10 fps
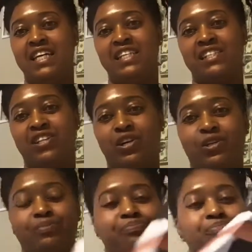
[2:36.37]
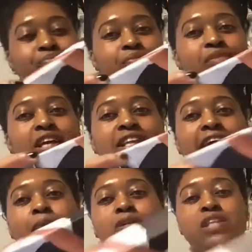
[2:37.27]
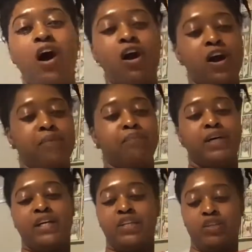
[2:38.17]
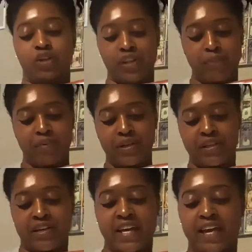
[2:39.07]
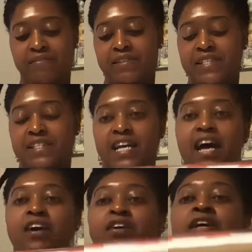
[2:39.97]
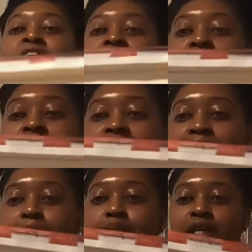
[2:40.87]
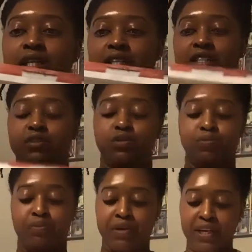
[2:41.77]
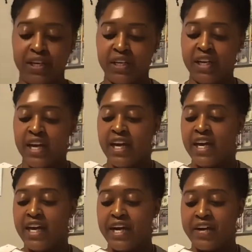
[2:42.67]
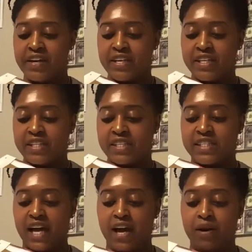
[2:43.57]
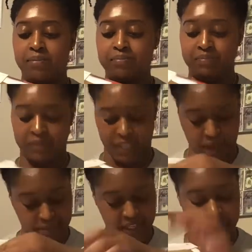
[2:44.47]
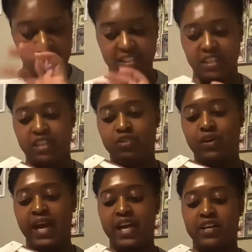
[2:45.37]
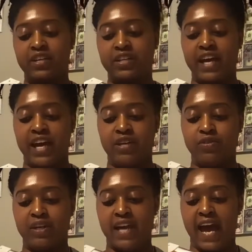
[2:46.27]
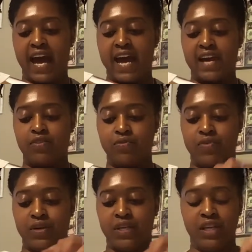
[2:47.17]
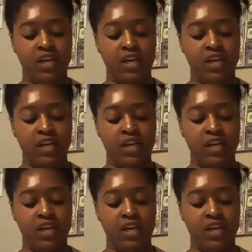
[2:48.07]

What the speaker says: So that was hard, but they print their canvases out and then they pull it to print it. Here is, I believe that's the little hanger that you can add on